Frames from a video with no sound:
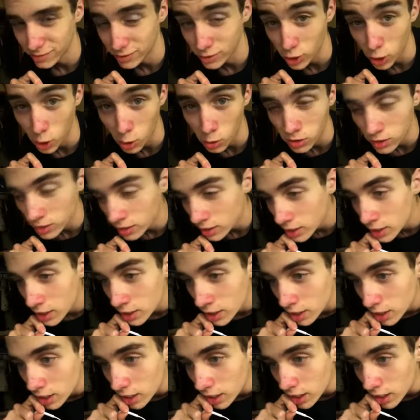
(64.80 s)

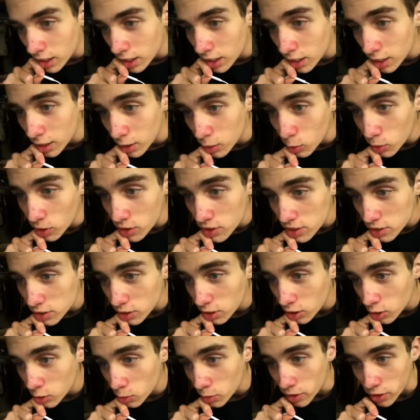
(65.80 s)
What is it
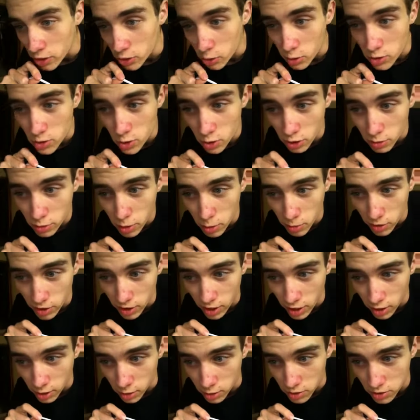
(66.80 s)
called when you throw toilet paper at
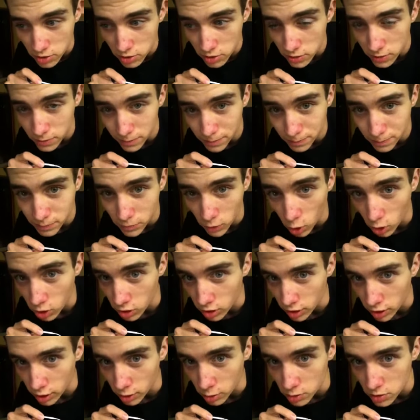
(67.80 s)
a house?
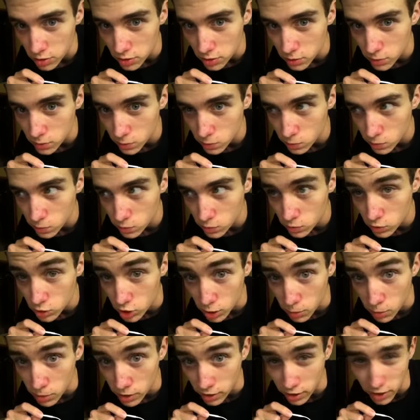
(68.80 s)
On a house.
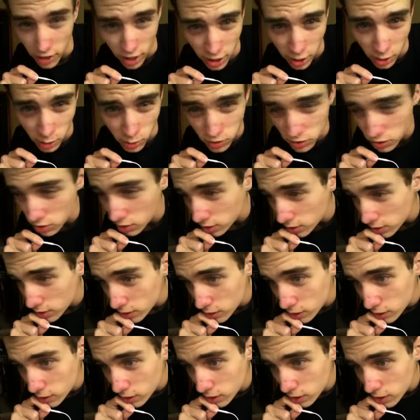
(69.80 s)
TPing the
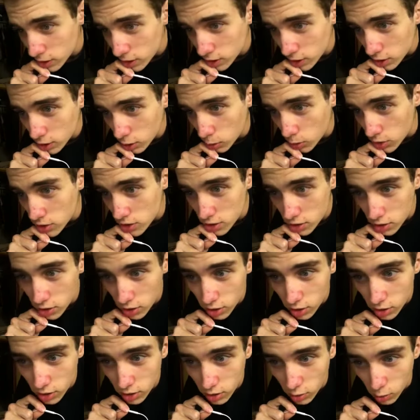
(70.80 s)
house. What is it
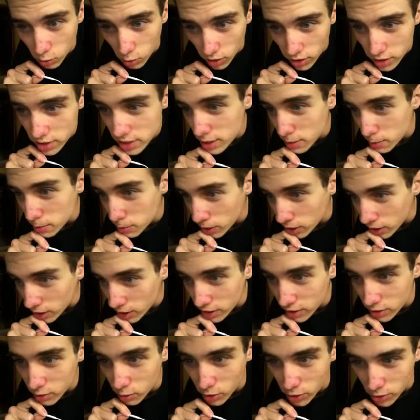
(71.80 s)
called? What is the
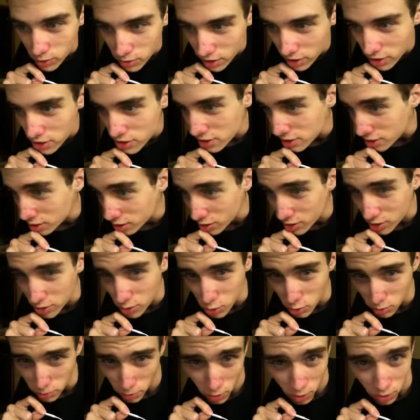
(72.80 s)
bug when you touch it, it curls
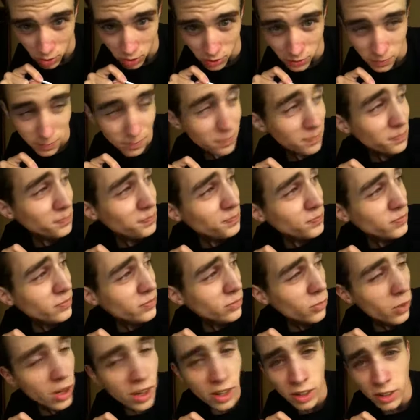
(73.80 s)
into a ball?
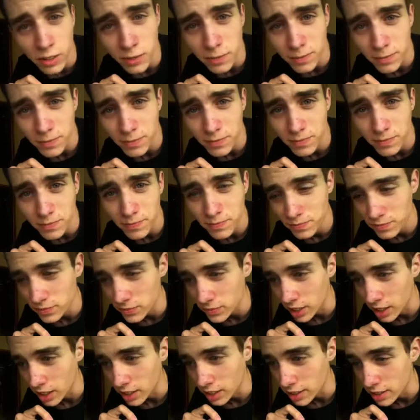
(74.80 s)
Well,
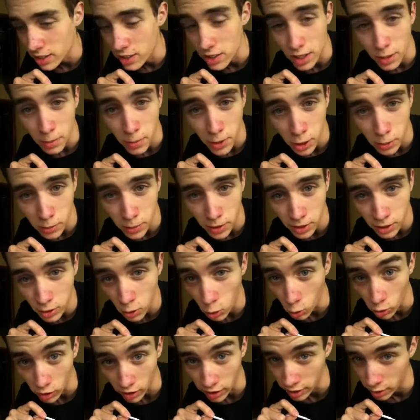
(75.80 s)
that is a pill bug
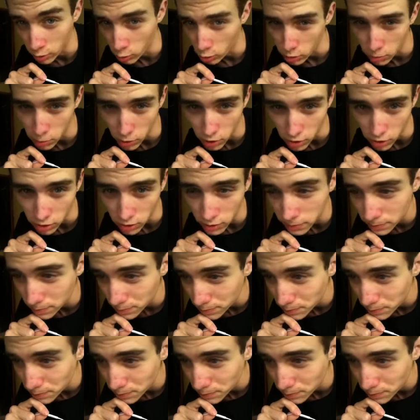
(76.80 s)
or a wood bug.